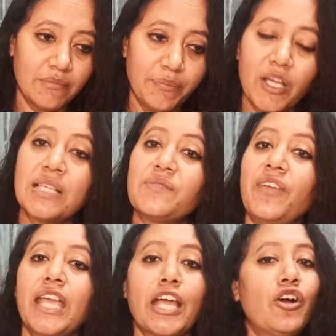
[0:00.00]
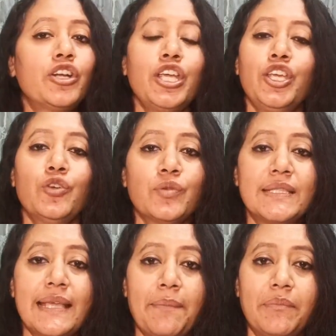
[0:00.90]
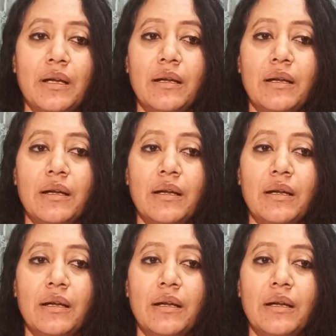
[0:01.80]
because we cannot use them.